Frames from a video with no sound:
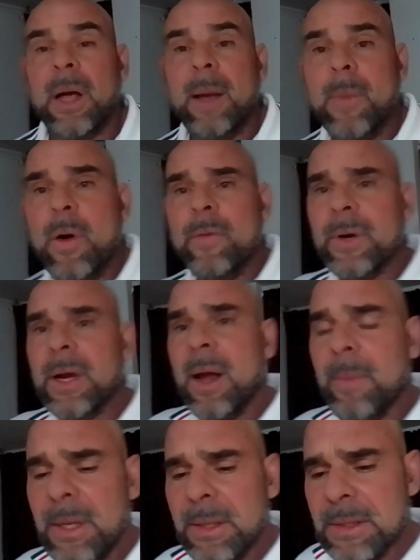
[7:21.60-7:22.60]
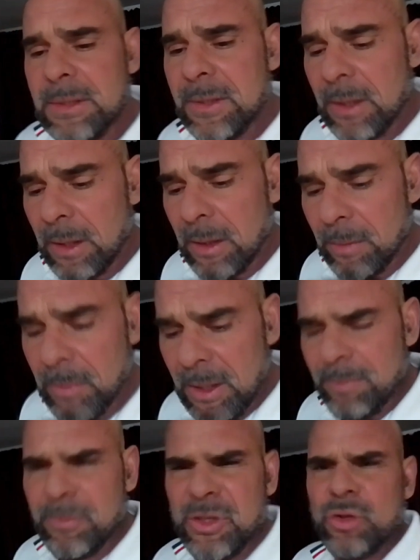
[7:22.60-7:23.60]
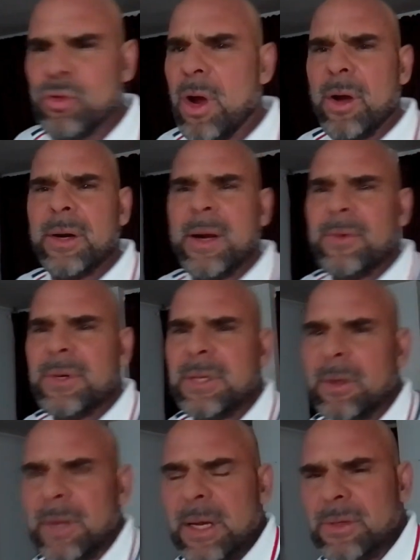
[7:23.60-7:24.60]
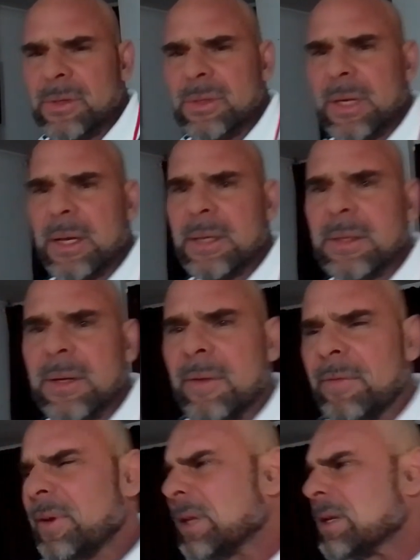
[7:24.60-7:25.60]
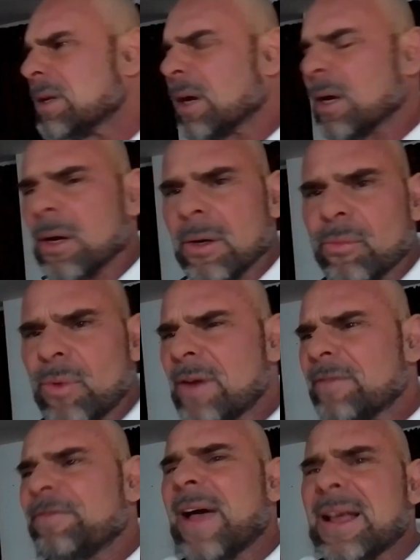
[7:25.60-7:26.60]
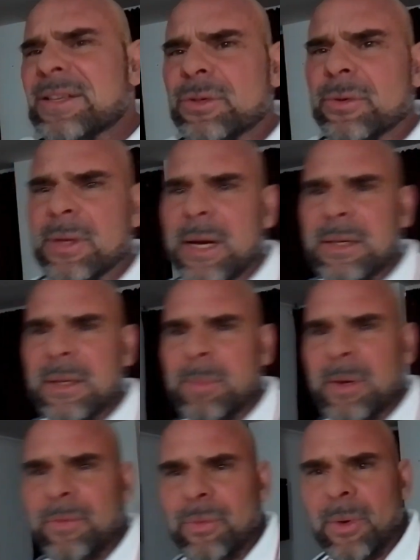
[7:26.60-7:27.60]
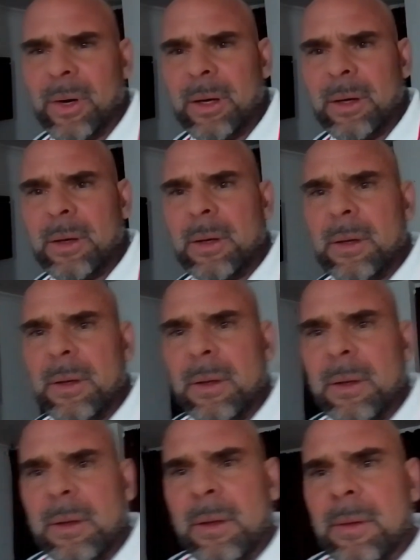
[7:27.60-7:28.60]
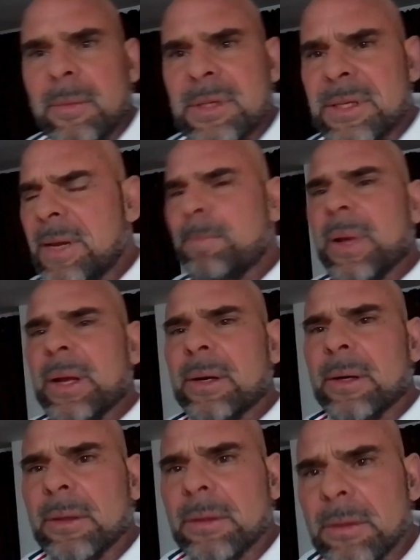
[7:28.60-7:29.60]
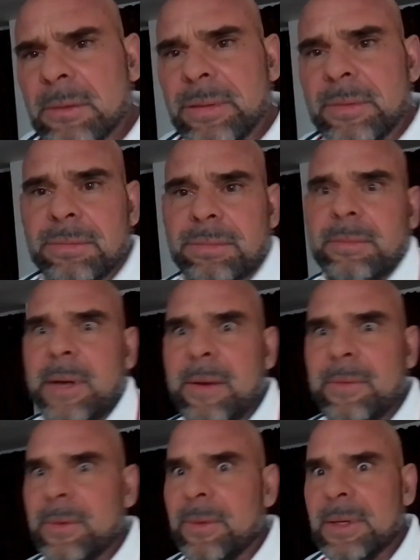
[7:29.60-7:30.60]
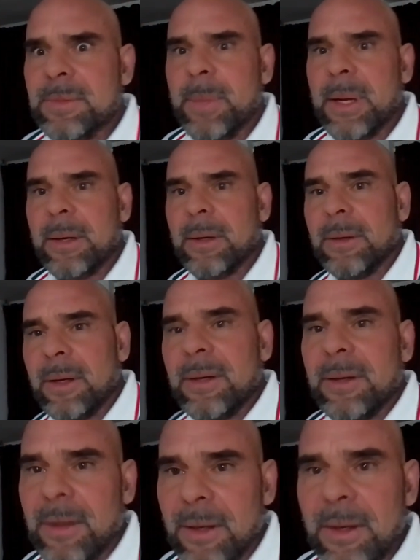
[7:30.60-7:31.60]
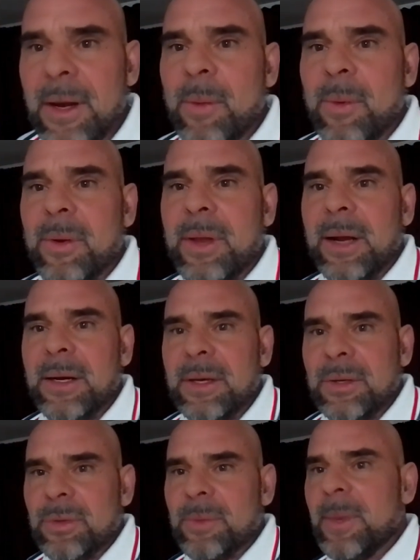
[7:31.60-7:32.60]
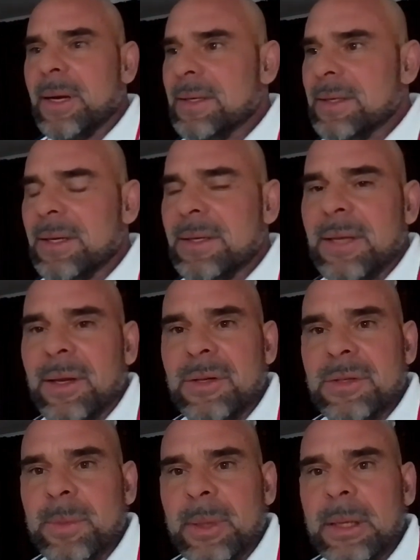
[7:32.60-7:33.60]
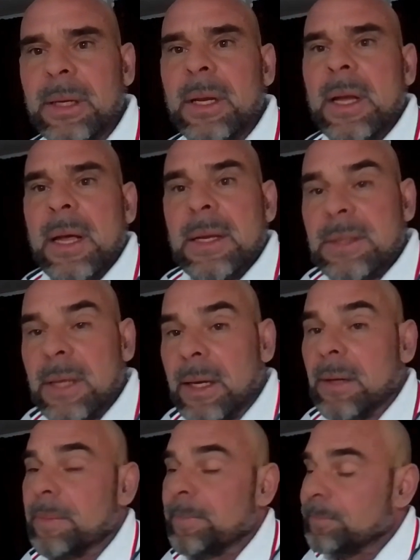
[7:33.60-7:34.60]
I'm overcoming this thing. I'm getting stronger on every single exercise. Feeling younger. Run faster than I did before. Sleep better. Everything is better. Won't get into too many details, but it's like,